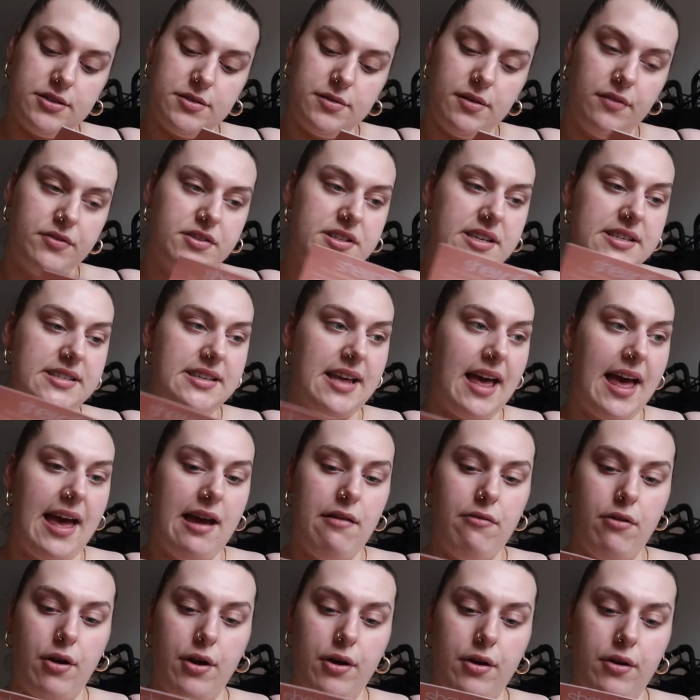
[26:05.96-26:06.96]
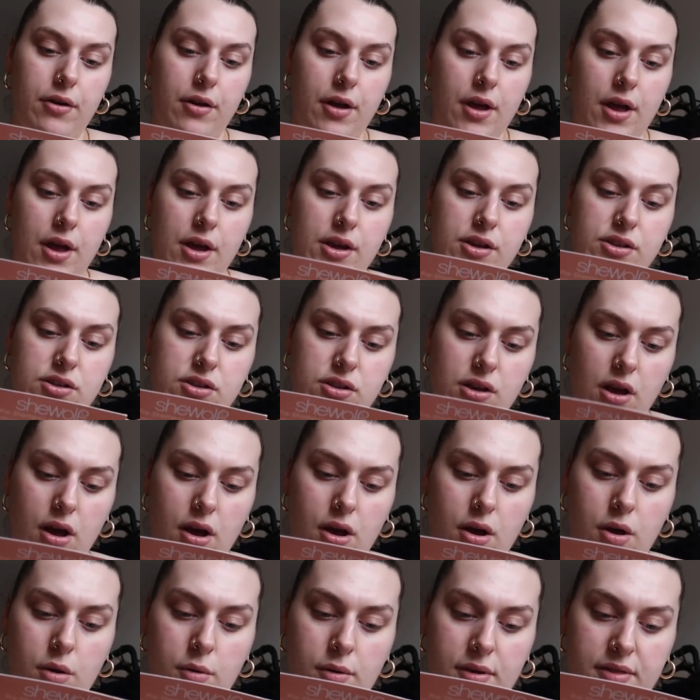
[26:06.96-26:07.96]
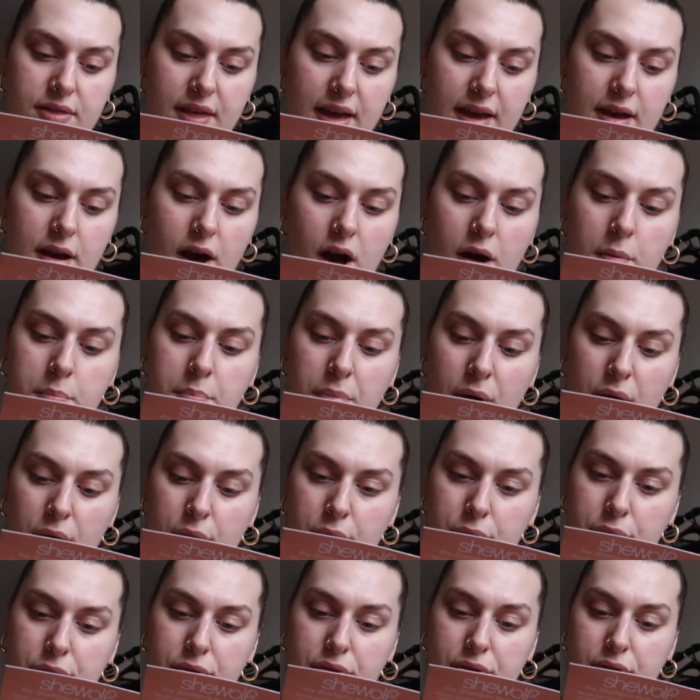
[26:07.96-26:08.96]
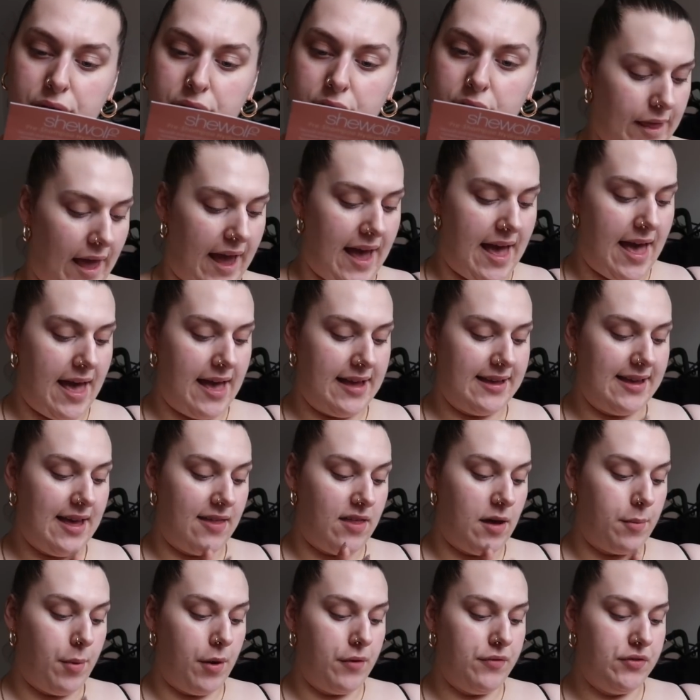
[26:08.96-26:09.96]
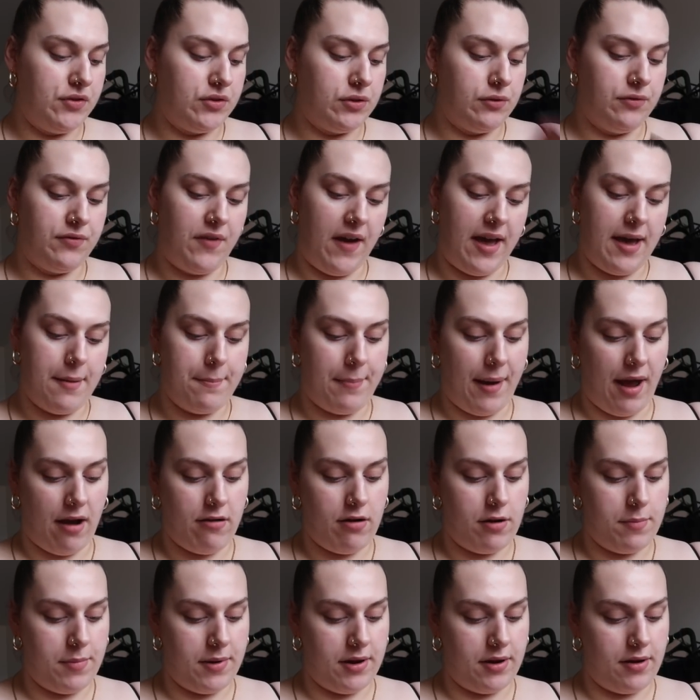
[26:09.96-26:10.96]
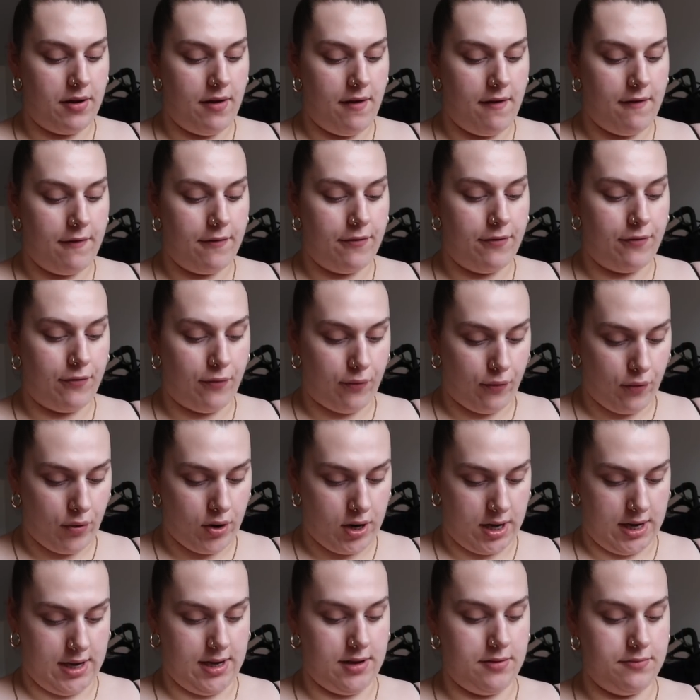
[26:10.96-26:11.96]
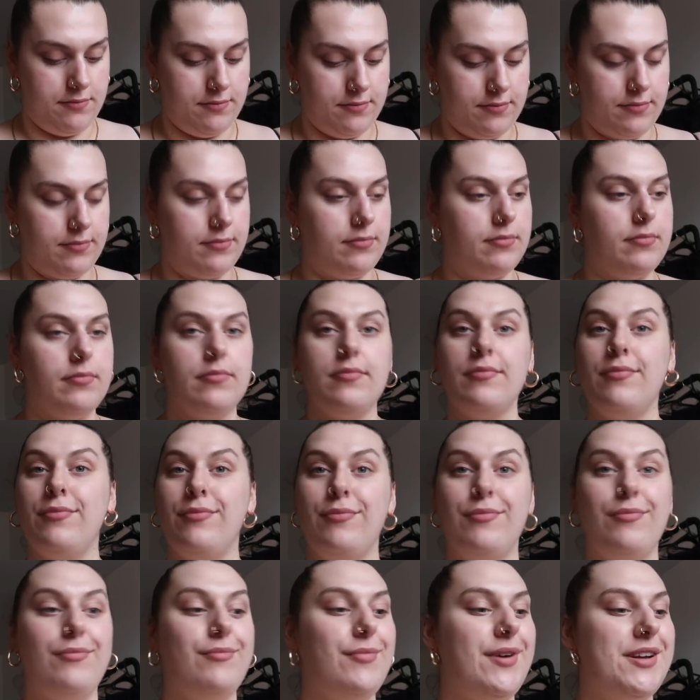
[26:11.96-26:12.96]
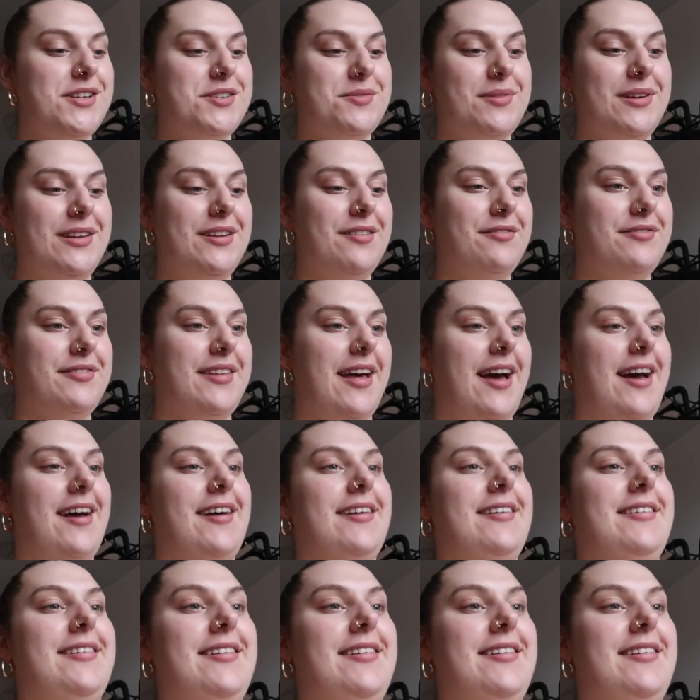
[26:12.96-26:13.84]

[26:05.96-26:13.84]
So obviously it's a hair oil. So they are both, they're both sulfate and paraben free, which we love that.